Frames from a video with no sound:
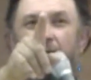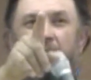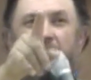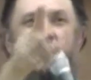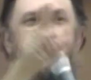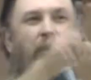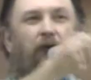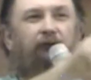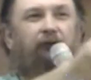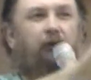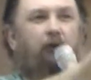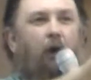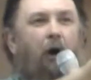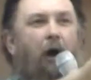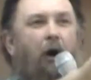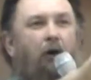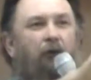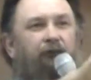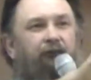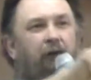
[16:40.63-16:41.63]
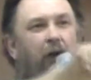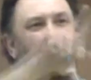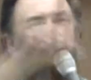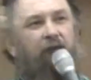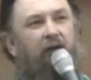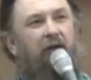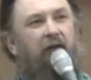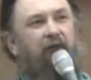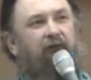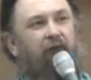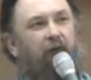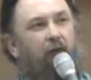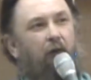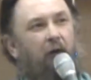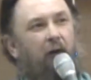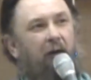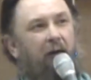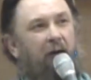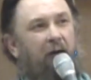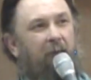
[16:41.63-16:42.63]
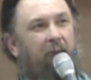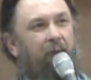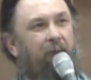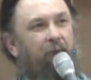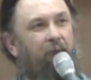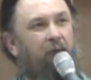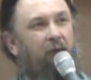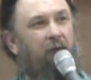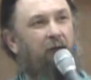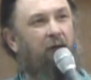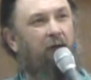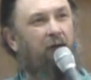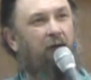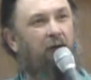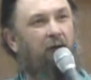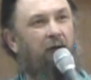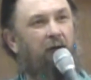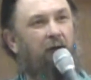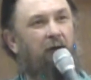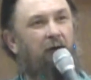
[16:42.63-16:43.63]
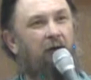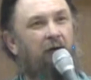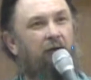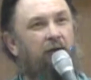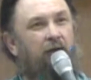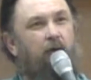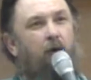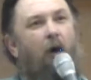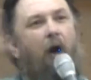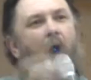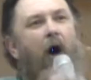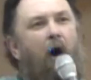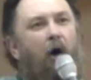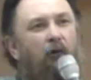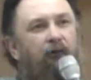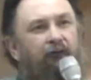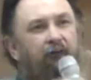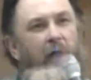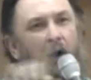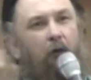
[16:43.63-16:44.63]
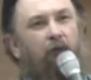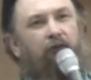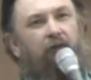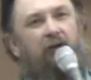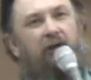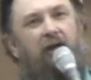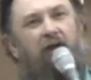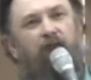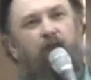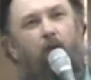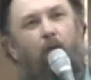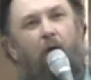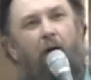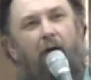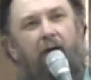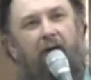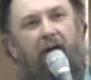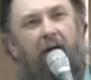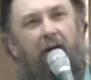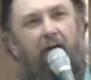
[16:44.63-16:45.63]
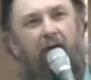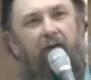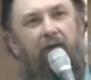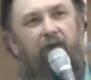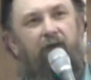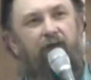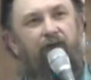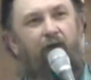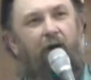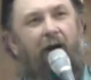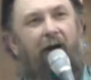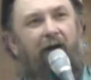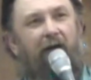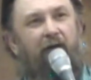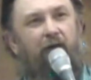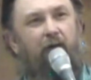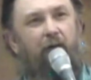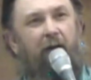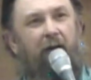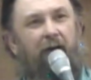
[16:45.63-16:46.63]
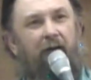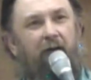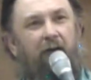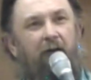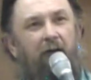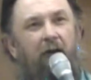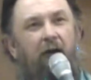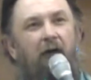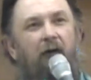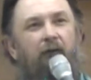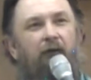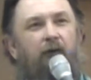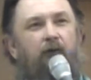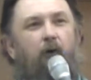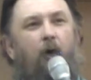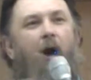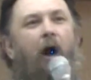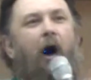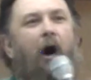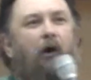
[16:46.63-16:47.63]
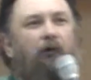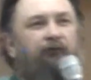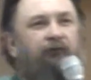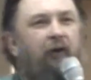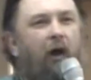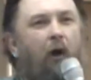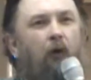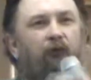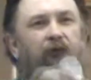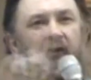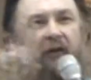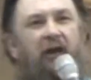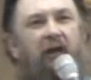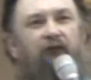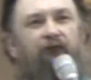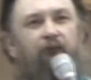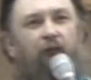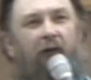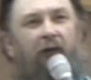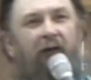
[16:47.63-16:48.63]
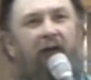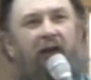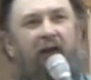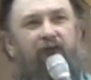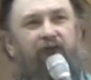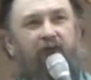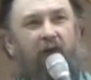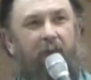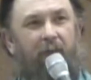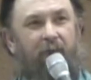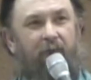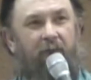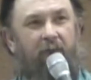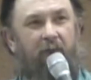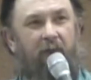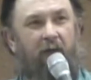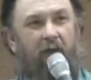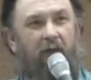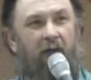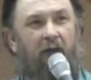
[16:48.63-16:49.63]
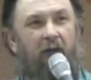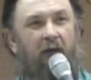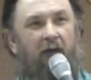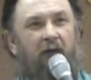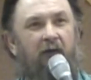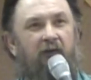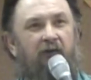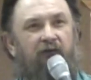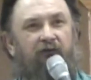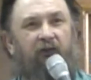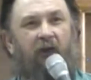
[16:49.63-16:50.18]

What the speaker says: Because the cross goes against the grain. The cross goes against working to try to do it. The cross goes against religion. You